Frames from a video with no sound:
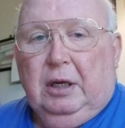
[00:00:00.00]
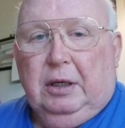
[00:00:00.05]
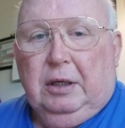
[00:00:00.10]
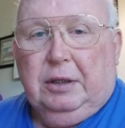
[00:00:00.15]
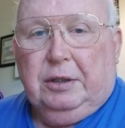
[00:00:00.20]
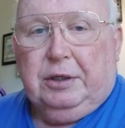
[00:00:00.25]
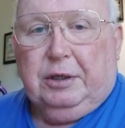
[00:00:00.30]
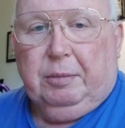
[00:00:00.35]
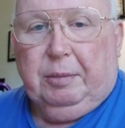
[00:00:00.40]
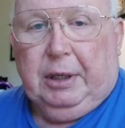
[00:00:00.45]

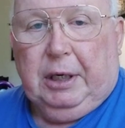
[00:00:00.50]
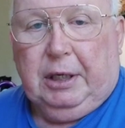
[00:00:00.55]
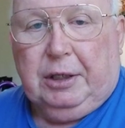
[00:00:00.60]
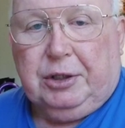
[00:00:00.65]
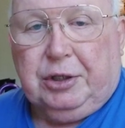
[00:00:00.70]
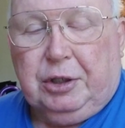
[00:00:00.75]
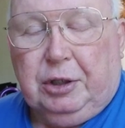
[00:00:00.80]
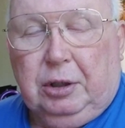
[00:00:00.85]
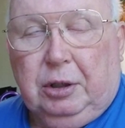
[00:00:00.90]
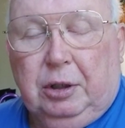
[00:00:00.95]
Shabbat
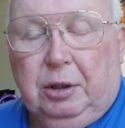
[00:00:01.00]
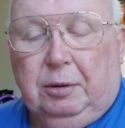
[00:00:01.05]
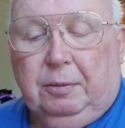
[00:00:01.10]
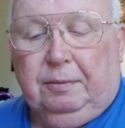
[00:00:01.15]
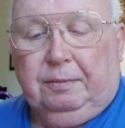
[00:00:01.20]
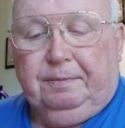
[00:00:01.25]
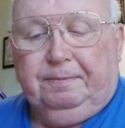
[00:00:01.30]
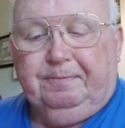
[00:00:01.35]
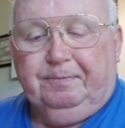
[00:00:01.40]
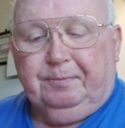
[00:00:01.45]

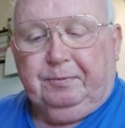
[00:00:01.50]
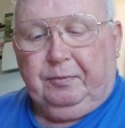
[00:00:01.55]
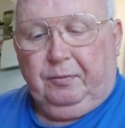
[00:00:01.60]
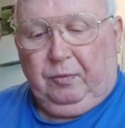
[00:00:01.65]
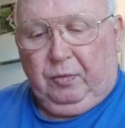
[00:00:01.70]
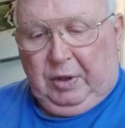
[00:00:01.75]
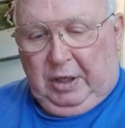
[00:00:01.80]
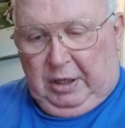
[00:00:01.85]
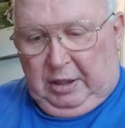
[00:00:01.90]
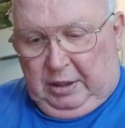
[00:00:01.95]
Shalom.
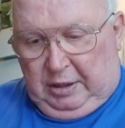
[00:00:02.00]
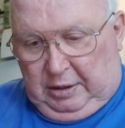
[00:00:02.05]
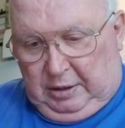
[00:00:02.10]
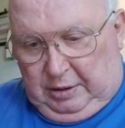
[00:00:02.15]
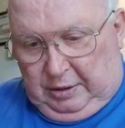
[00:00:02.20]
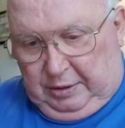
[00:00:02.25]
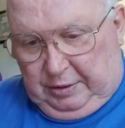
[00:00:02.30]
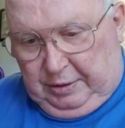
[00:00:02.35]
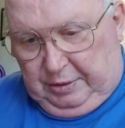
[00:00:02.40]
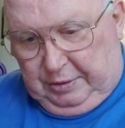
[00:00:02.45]

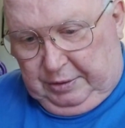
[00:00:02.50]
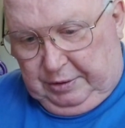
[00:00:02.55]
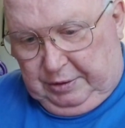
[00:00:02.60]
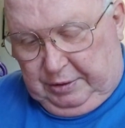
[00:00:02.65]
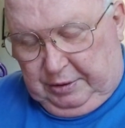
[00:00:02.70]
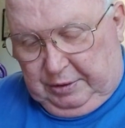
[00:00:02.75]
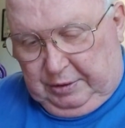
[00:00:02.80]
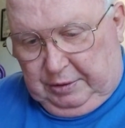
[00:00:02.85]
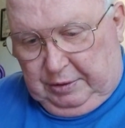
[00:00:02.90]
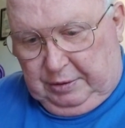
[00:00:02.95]
This
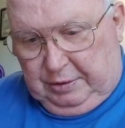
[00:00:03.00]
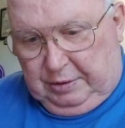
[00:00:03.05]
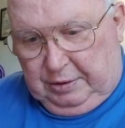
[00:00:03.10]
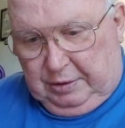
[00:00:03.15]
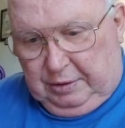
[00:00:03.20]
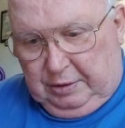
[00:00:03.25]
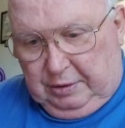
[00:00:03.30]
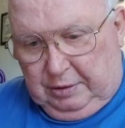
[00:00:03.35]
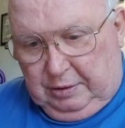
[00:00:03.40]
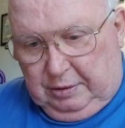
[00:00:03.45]
is
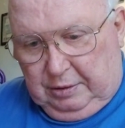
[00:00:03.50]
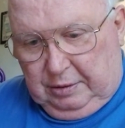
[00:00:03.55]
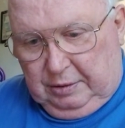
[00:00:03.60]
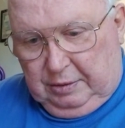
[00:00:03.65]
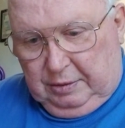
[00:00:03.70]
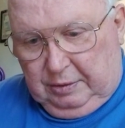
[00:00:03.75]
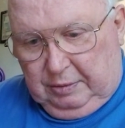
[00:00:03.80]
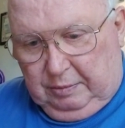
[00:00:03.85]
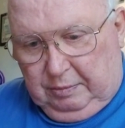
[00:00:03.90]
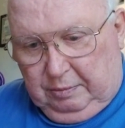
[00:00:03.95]

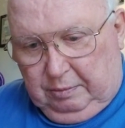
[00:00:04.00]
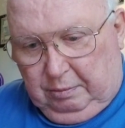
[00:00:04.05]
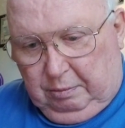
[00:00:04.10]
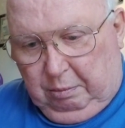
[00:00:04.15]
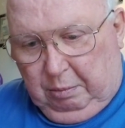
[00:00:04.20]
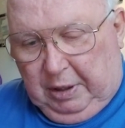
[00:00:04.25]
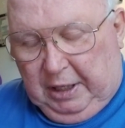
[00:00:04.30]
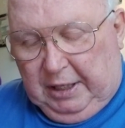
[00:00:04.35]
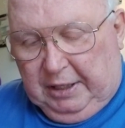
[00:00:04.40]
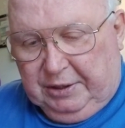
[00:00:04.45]

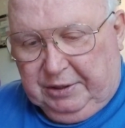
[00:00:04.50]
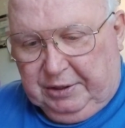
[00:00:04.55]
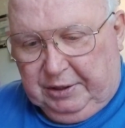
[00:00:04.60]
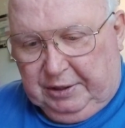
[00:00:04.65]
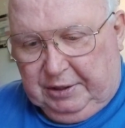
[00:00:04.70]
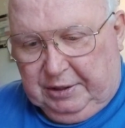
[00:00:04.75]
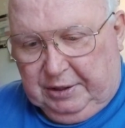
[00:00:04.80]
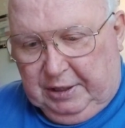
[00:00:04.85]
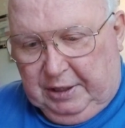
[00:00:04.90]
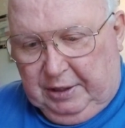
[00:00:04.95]
May
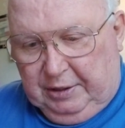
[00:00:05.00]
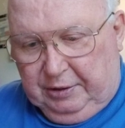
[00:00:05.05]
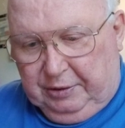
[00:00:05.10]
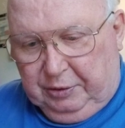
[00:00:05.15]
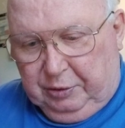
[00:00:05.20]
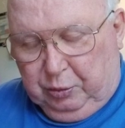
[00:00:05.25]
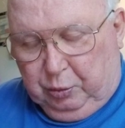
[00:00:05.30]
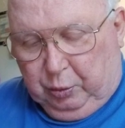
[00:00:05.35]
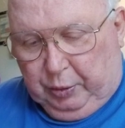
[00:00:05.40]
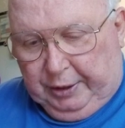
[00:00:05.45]
16th,
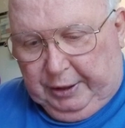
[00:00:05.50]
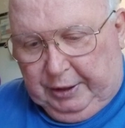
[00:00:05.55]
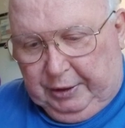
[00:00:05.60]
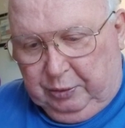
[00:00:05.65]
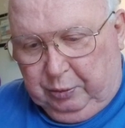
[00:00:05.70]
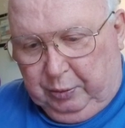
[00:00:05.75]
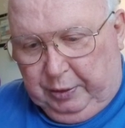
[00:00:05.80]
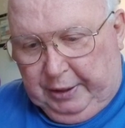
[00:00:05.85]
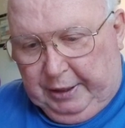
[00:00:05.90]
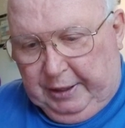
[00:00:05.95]

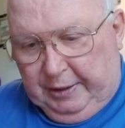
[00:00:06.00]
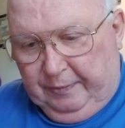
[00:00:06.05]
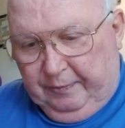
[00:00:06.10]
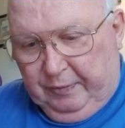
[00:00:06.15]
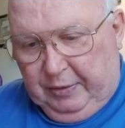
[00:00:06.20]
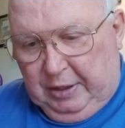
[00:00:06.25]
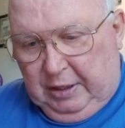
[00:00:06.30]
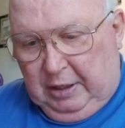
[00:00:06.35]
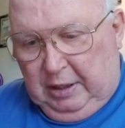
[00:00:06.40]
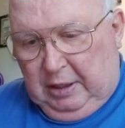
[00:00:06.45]
2020,
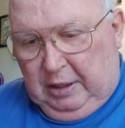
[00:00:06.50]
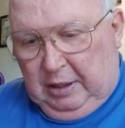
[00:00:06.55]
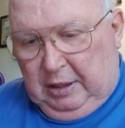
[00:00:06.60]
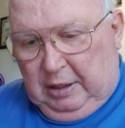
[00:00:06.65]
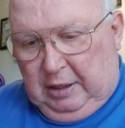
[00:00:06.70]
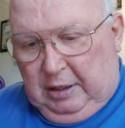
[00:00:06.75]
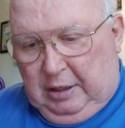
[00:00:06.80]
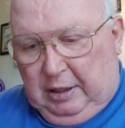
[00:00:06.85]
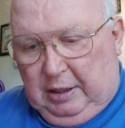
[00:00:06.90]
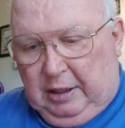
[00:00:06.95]

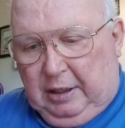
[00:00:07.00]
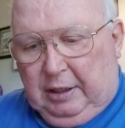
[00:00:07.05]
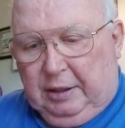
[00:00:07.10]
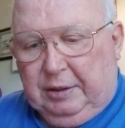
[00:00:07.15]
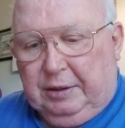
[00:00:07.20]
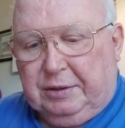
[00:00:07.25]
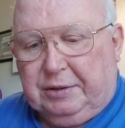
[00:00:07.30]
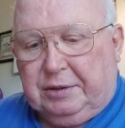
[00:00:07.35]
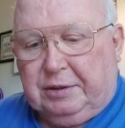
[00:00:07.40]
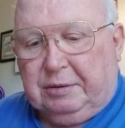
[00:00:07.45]
and
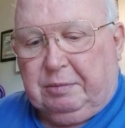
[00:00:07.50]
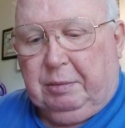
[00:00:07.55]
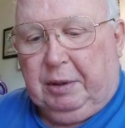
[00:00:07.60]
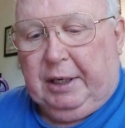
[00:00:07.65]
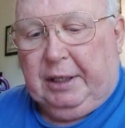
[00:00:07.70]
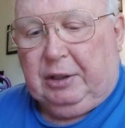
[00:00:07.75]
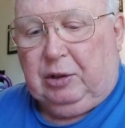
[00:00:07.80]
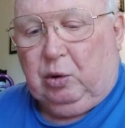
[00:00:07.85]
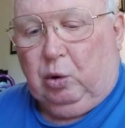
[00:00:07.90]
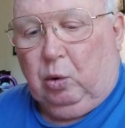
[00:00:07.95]
this is
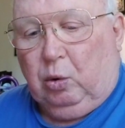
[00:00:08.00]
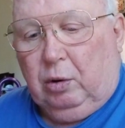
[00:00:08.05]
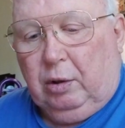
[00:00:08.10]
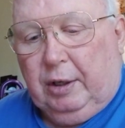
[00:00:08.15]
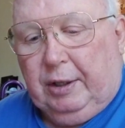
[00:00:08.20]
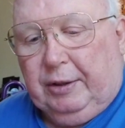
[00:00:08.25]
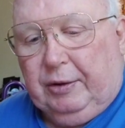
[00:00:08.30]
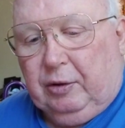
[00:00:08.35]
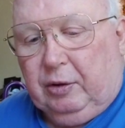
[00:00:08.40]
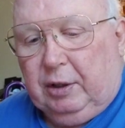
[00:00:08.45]
my Torah
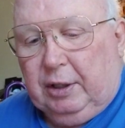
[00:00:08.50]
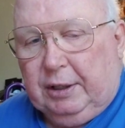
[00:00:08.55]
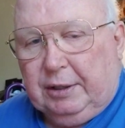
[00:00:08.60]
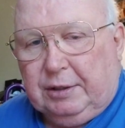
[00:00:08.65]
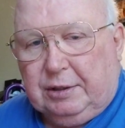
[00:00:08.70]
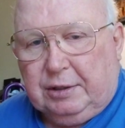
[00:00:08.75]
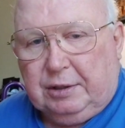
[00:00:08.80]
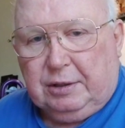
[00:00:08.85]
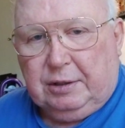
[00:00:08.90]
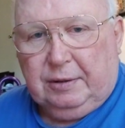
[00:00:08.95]

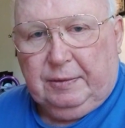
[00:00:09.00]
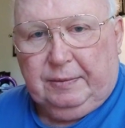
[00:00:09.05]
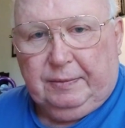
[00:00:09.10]
thoughts